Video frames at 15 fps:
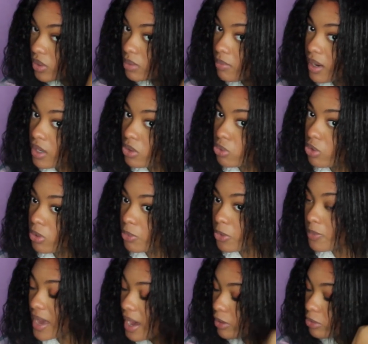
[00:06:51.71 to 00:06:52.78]
with my
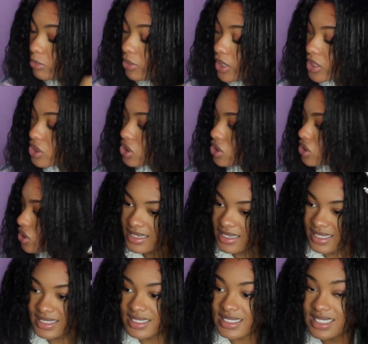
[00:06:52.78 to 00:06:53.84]
normal paddle brush.
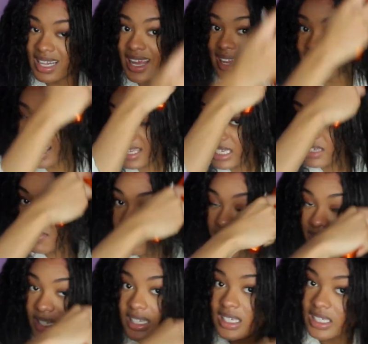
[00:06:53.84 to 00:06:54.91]
This is like even